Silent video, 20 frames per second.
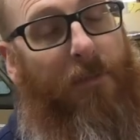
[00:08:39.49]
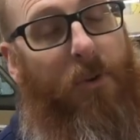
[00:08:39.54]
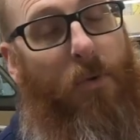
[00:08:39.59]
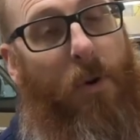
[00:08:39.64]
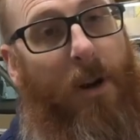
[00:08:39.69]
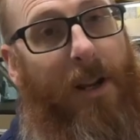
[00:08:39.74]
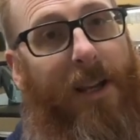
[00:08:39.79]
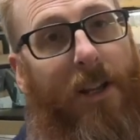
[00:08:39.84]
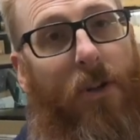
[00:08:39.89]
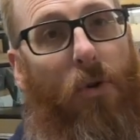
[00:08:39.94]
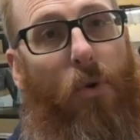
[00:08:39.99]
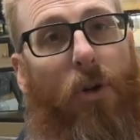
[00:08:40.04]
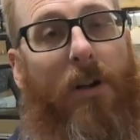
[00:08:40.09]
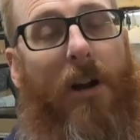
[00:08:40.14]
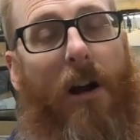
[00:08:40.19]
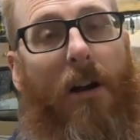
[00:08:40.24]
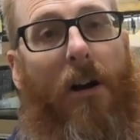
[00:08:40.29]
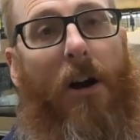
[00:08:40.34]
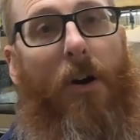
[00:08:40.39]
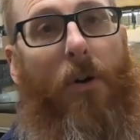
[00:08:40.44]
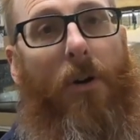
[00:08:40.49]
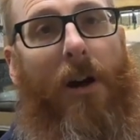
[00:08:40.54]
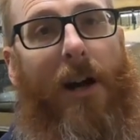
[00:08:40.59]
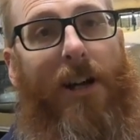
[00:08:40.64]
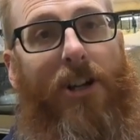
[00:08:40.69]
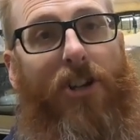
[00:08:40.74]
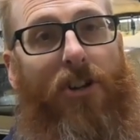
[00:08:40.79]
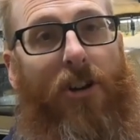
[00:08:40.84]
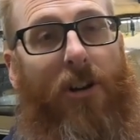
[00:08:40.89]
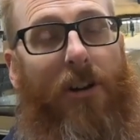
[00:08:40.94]
If you want to get an Olde Carr Auto
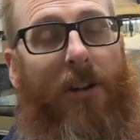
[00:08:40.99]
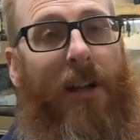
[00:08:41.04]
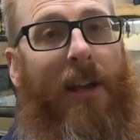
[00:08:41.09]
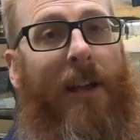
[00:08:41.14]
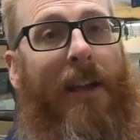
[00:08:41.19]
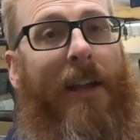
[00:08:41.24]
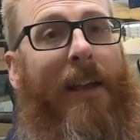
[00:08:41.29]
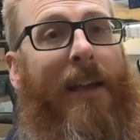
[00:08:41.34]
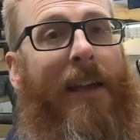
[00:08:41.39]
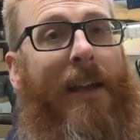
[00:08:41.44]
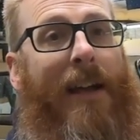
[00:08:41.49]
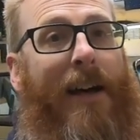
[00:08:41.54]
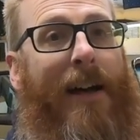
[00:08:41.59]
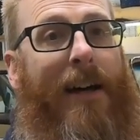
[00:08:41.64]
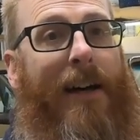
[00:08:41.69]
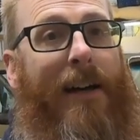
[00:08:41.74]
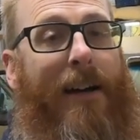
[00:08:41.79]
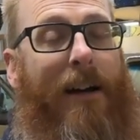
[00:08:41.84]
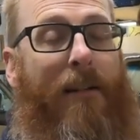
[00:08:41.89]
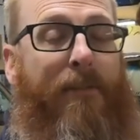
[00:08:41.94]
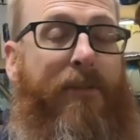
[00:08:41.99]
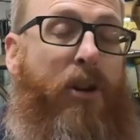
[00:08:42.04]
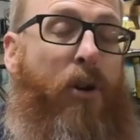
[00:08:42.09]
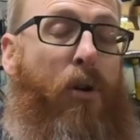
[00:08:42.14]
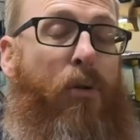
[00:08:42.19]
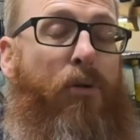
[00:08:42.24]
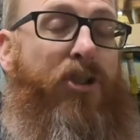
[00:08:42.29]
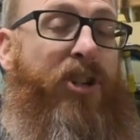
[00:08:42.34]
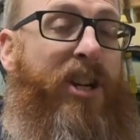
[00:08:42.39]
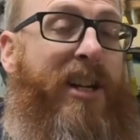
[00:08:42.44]
Guy shirt uh, of the
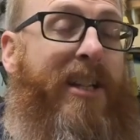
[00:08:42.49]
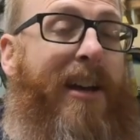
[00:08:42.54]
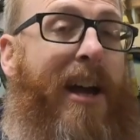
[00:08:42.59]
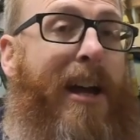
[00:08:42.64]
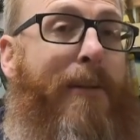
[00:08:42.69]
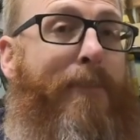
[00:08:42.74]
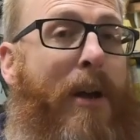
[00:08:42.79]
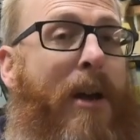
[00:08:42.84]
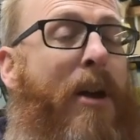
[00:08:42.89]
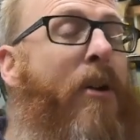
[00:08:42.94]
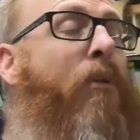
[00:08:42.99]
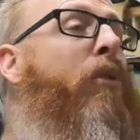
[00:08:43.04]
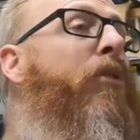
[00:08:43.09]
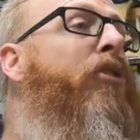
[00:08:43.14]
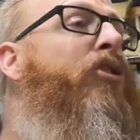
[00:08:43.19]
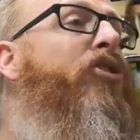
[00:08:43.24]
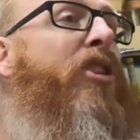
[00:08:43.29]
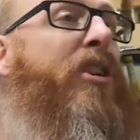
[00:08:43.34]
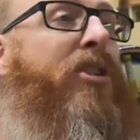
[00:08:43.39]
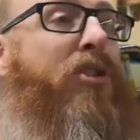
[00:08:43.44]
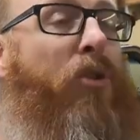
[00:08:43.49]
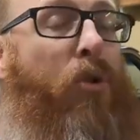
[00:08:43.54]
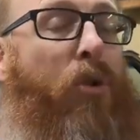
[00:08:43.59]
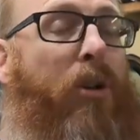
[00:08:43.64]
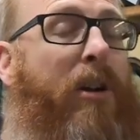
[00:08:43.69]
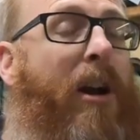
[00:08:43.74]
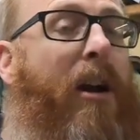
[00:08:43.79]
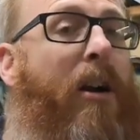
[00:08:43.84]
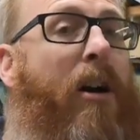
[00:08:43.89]
OG type with just Olde Carr